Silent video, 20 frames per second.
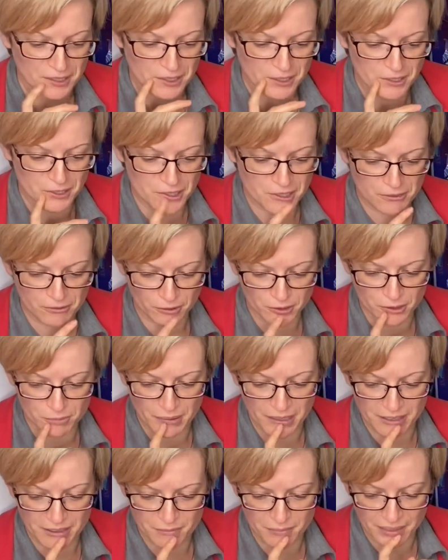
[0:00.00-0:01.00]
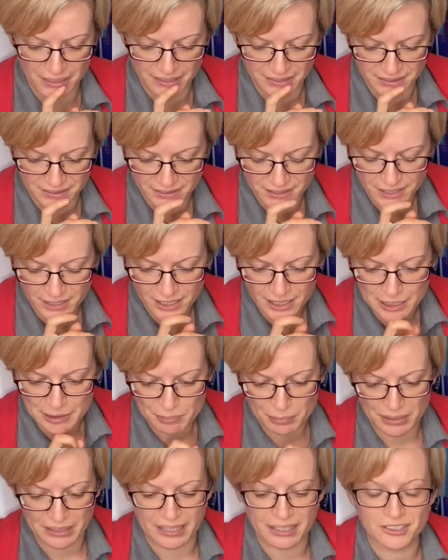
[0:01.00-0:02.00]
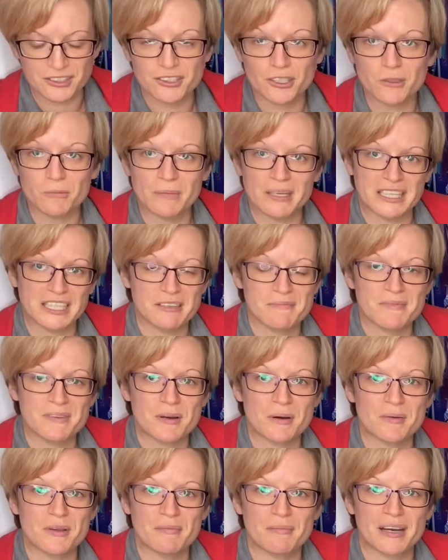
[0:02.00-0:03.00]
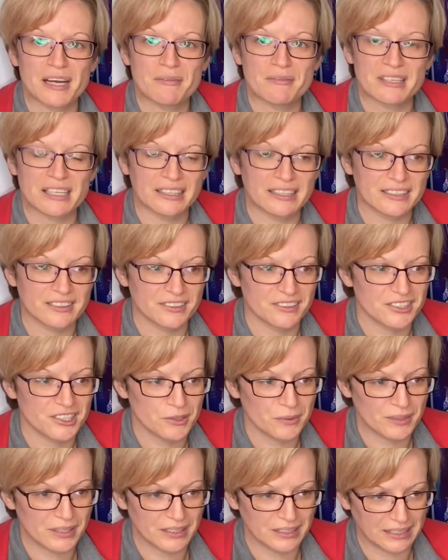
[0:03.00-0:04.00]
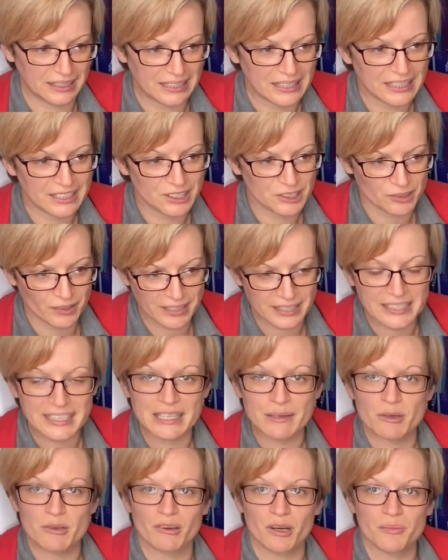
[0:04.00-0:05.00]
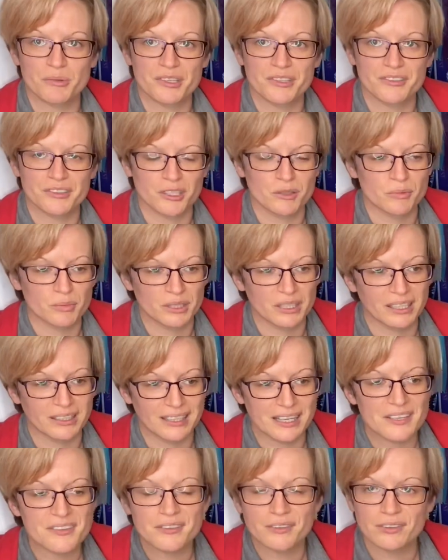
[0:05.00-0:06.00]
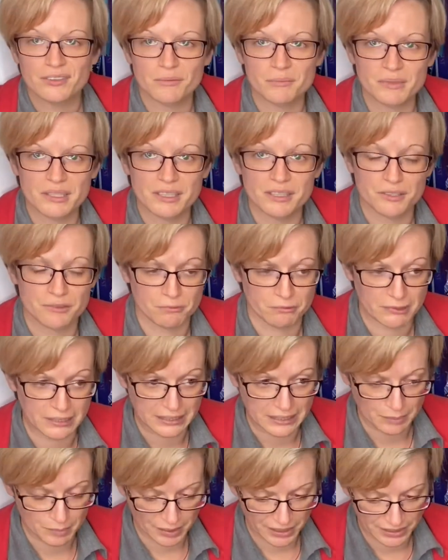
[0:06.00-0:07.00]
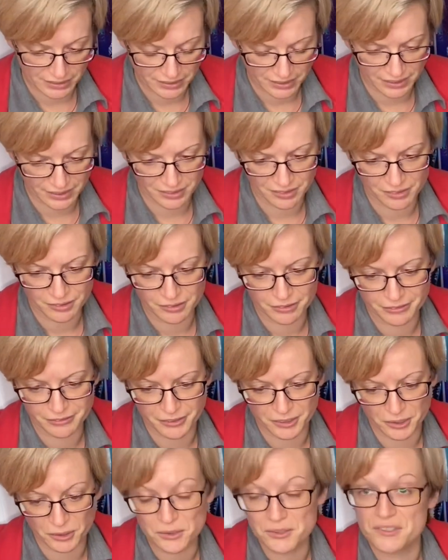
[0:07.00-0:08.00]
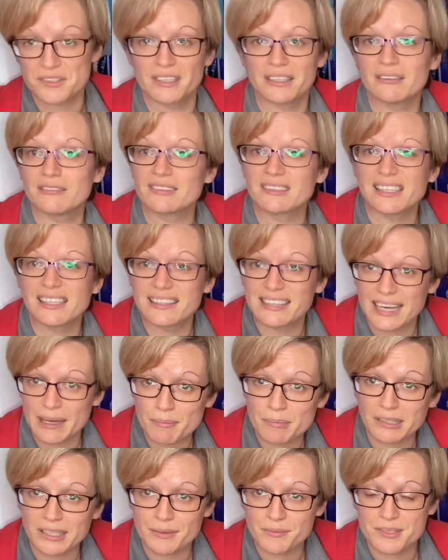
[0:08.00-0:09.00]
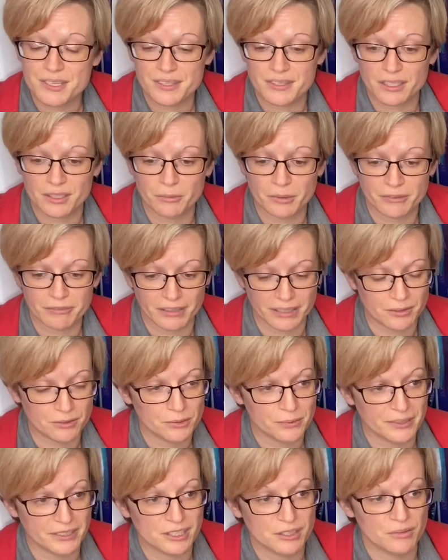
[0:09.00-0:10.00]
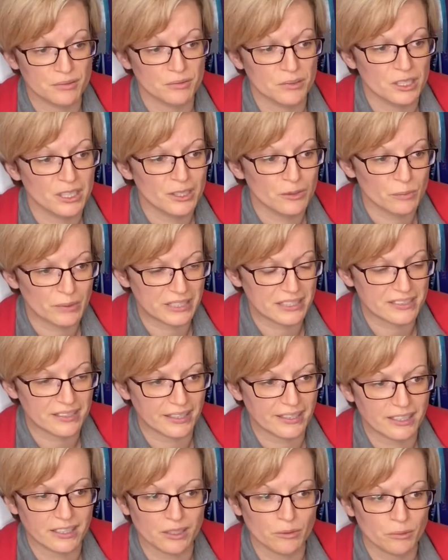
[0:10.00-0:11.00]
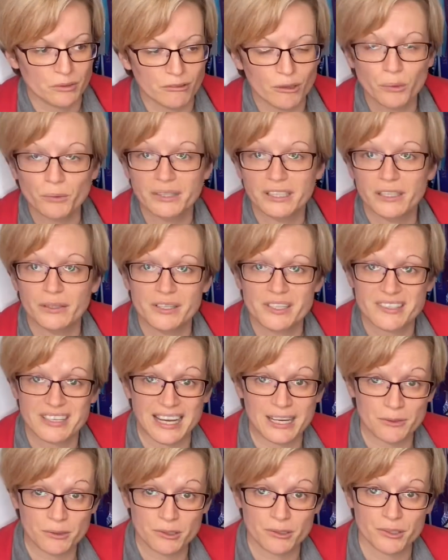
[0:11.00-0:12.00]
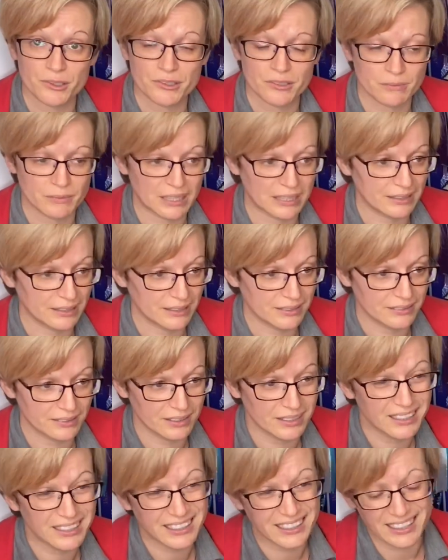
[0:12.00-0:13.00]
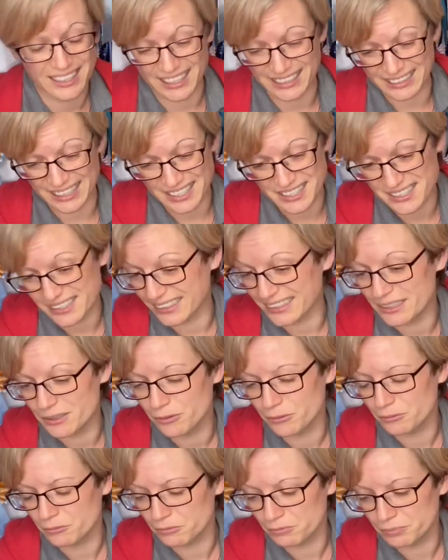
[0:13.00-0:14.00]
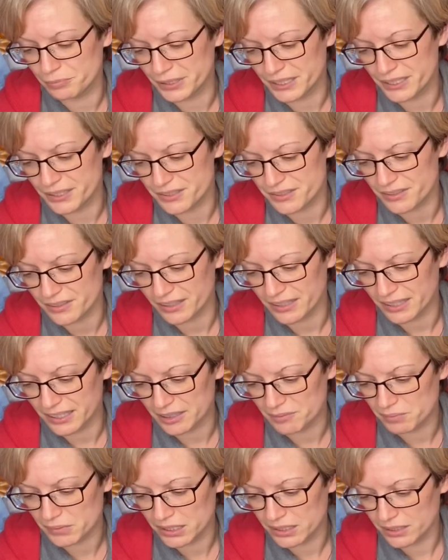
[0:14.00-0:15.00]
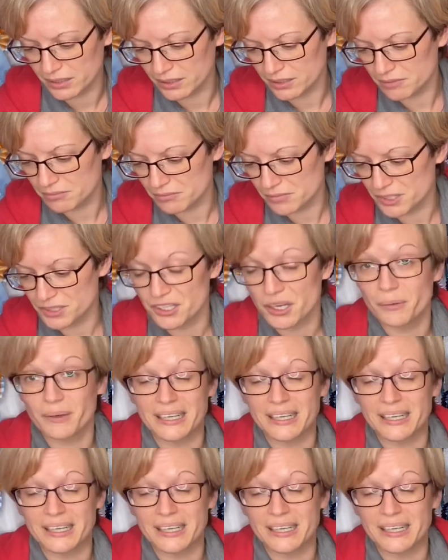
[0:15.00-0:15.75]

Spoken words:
useful to bear in mind. But yeah, don't make up your mind with a litter too early. Try and keep your options open, unless there's something that's really bad. And for us, that was like the epilepsy thing we found. We decided that we were only going to outcross from that litter, and actually, because the doe I